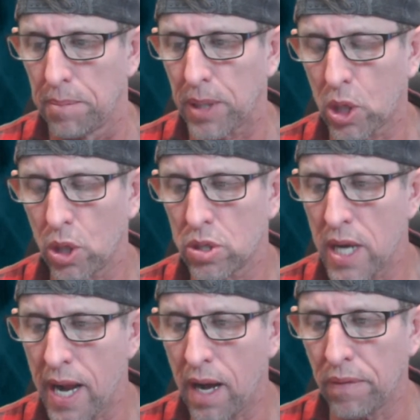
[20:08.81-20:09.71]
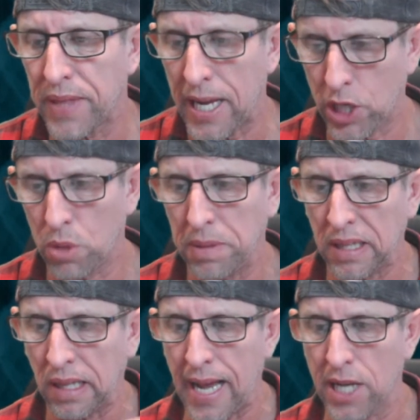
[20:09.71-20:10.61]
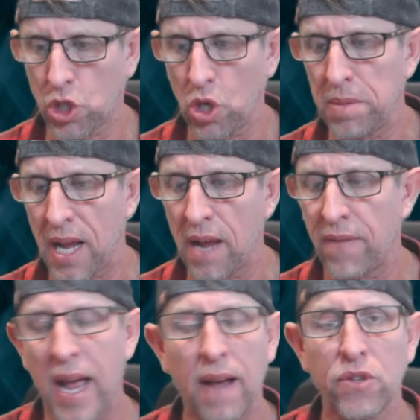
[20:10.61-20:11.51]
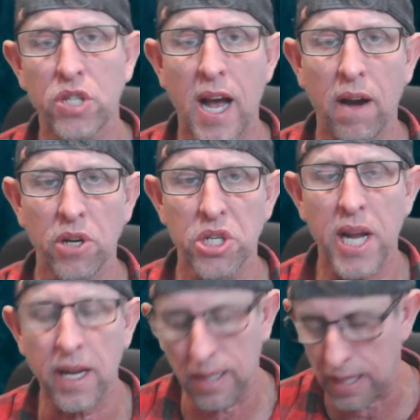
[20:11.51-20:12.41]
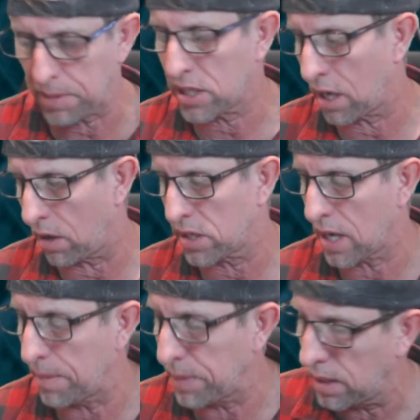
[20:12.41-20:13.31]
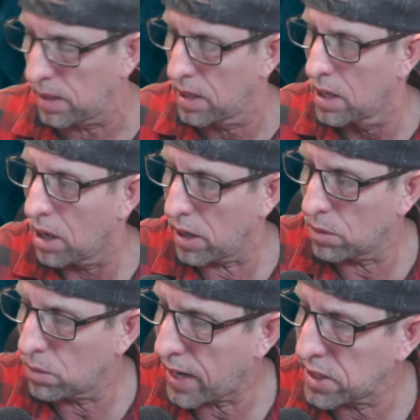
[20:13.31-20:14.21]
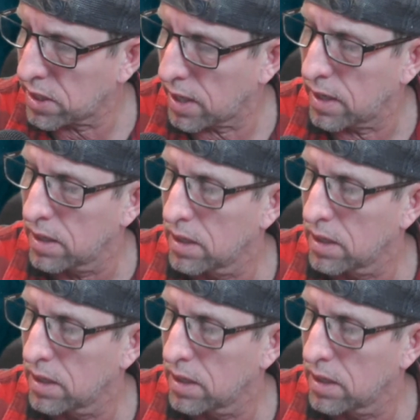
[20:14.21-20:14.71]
Because now that should be the last job you ever have, Sahara Sand. And let me tell you something. I want to raise a